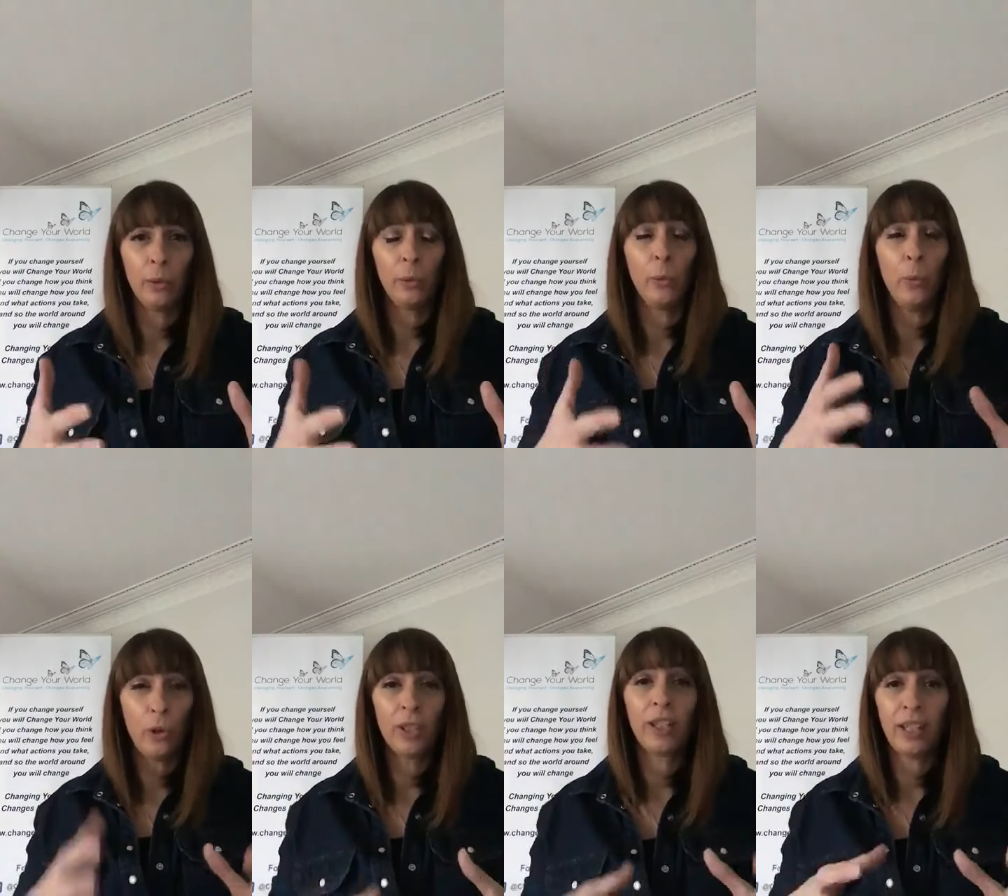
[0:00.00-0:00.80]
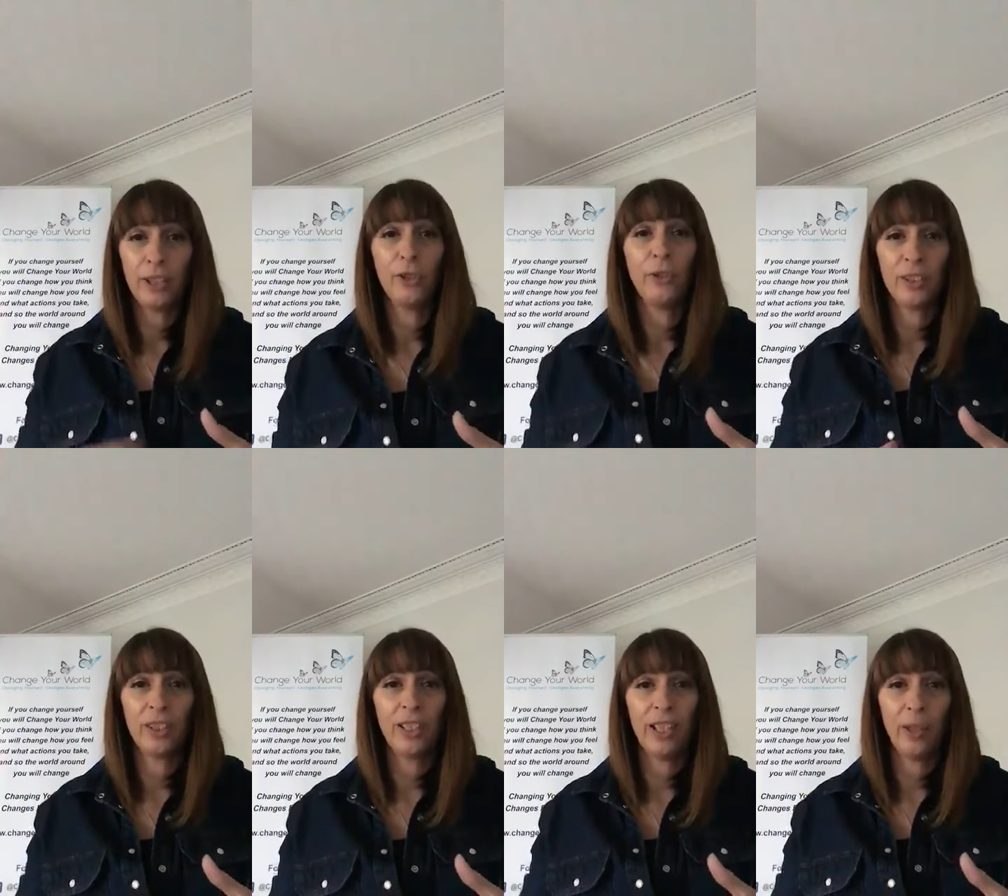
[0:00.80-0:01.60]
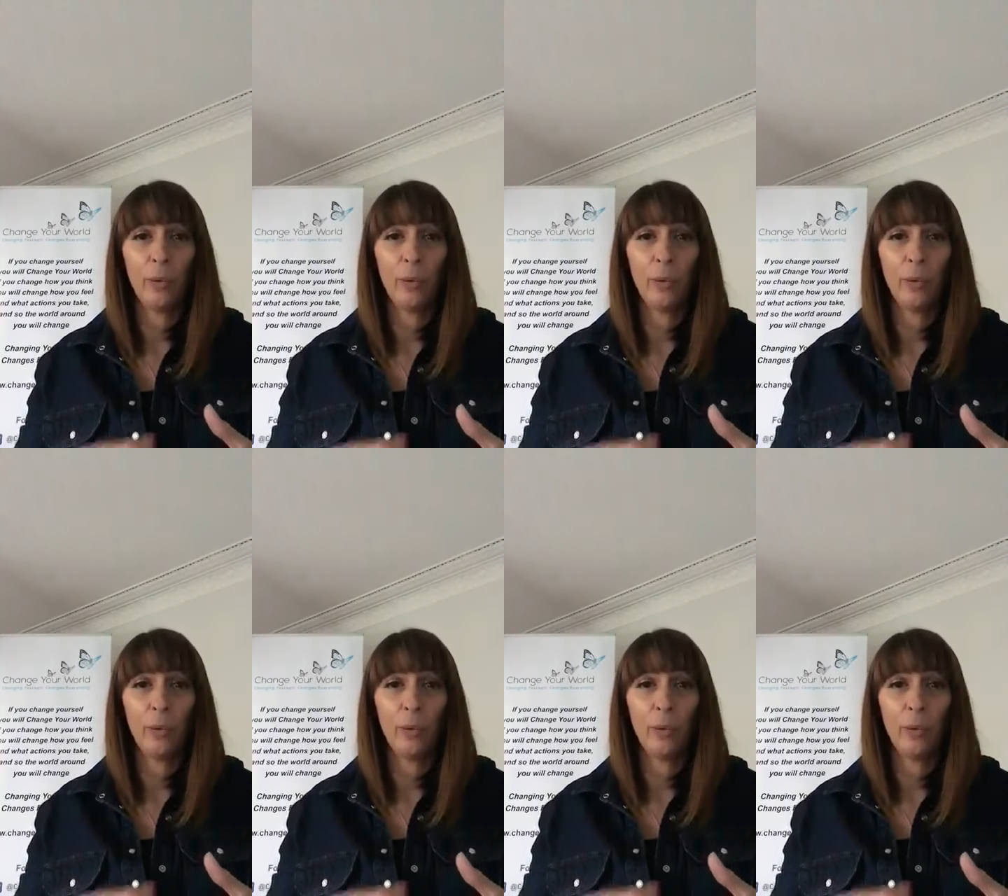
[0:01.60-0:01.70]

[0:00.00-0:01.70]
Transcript: well, what can I do today?